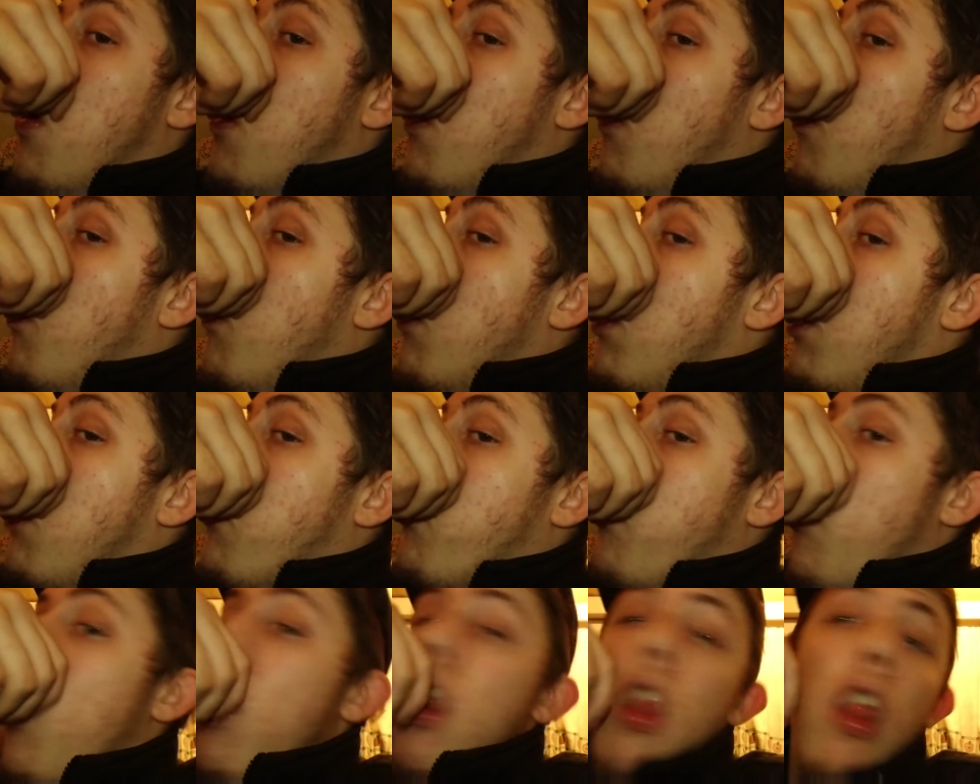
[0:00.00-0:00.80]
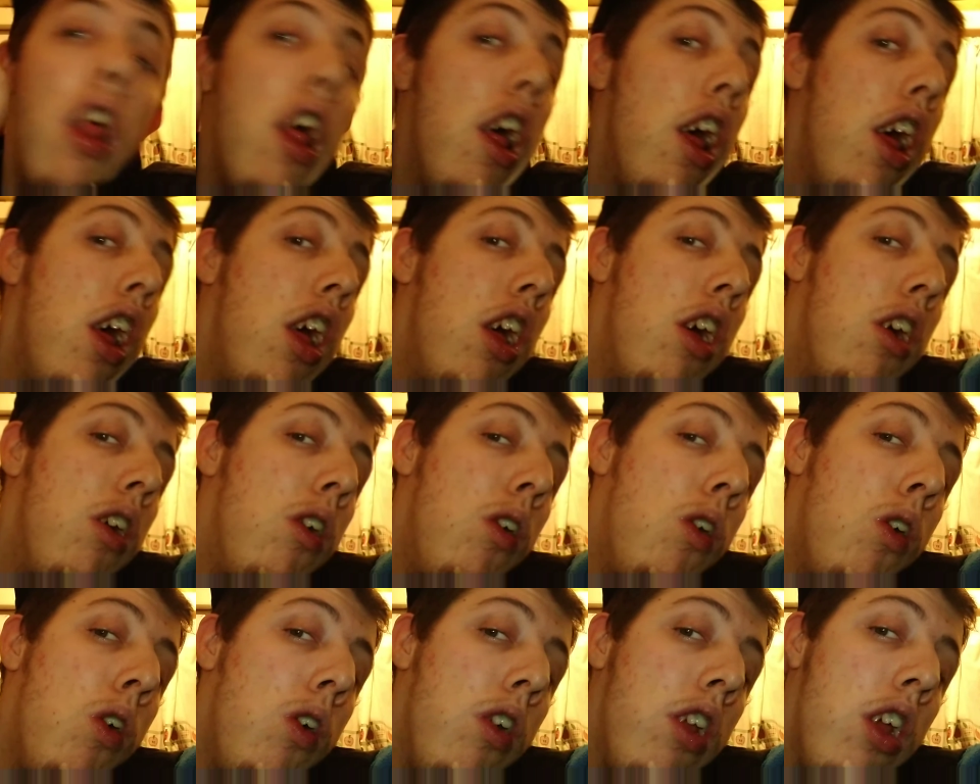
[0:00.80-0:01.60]
All these spots there,
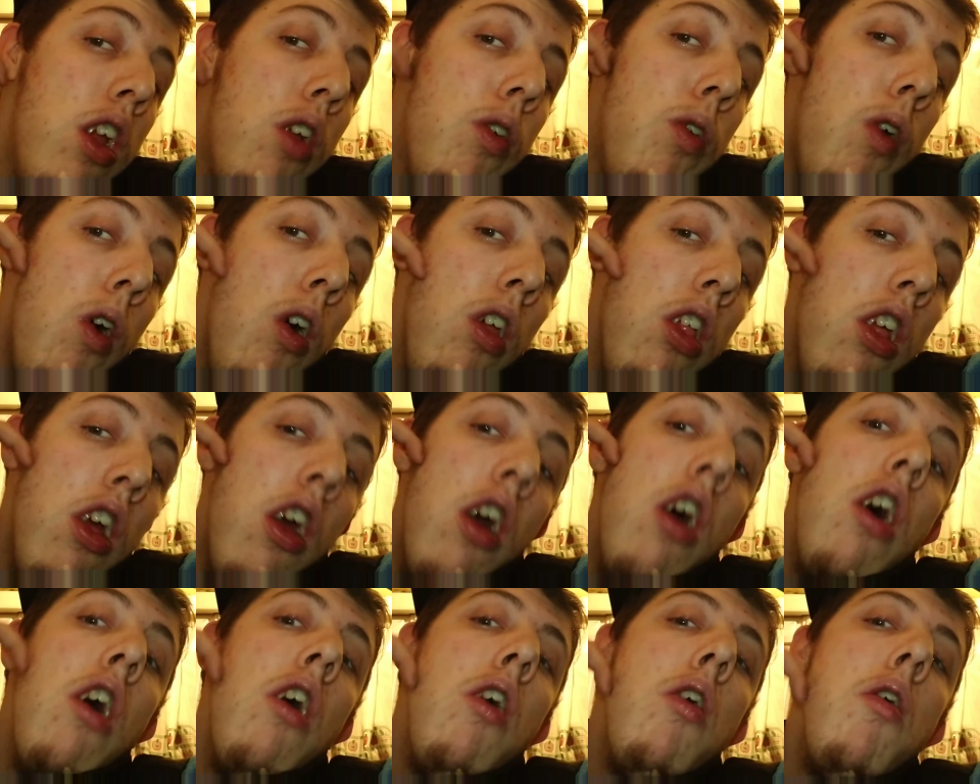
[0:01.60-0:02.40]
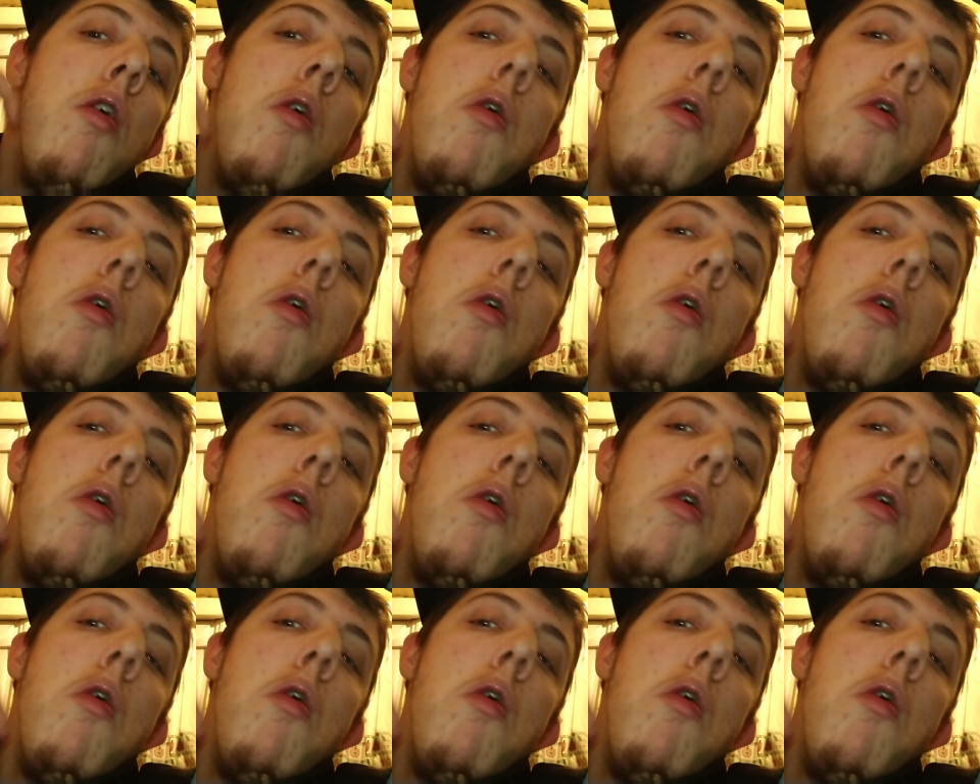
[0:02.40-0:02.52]
all these spots here.